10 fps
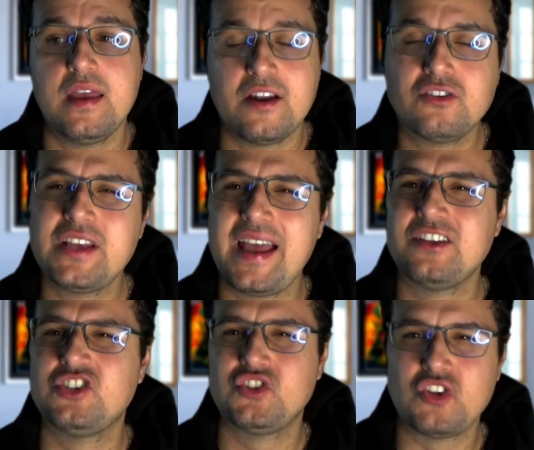And also, how
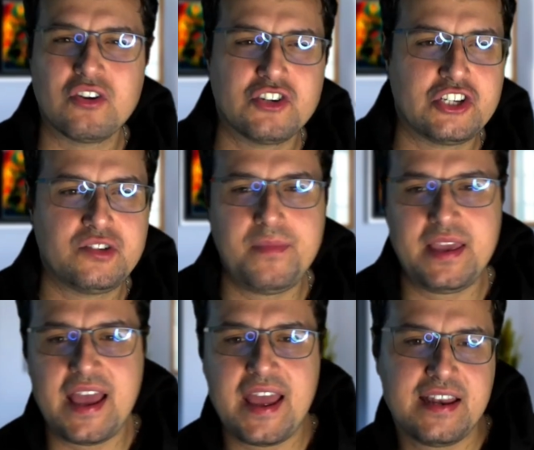the song just
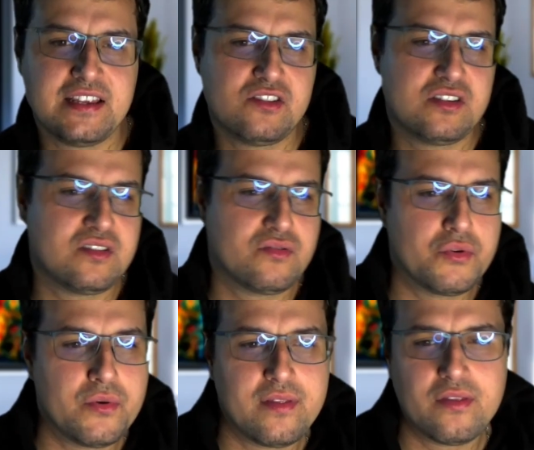meanders
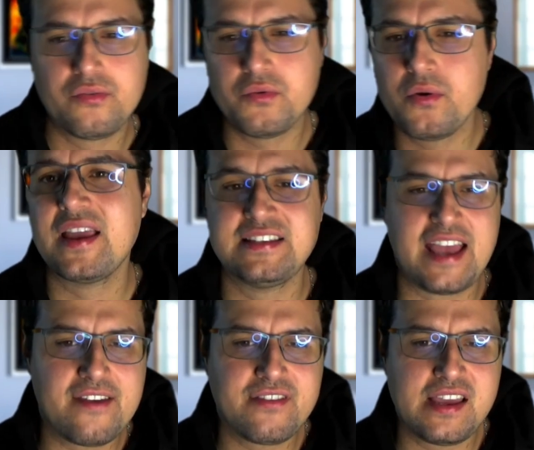through and through. It's
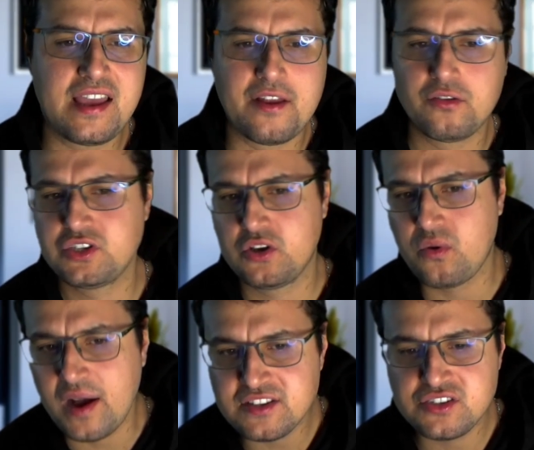heavy and also
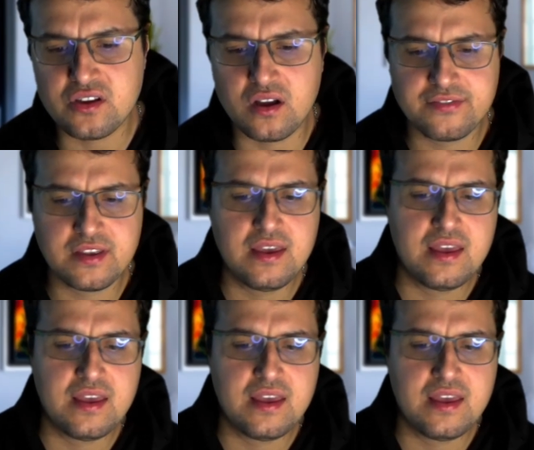quite soft,